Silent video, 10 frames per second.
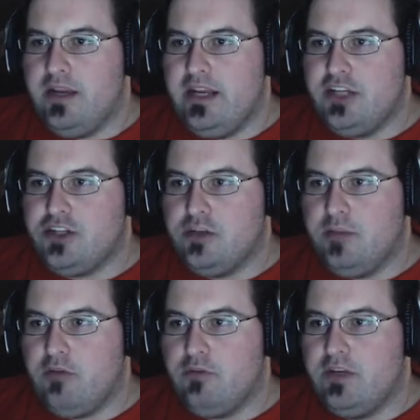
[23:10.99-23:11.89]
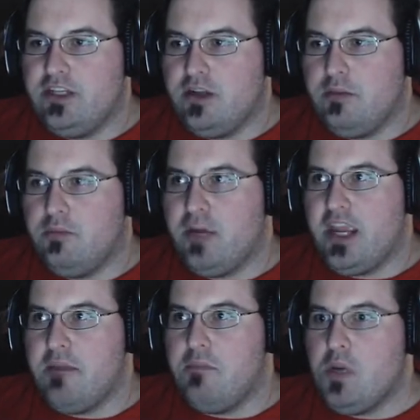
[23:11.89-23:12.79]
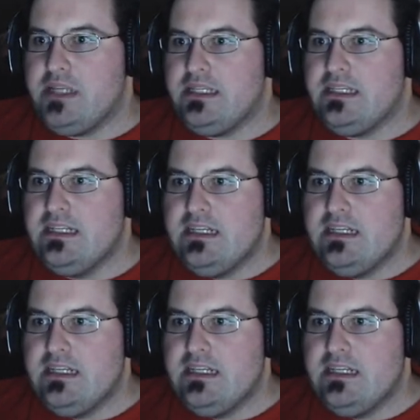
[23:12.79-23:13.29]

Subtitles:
by nature, but I reached a breaking point.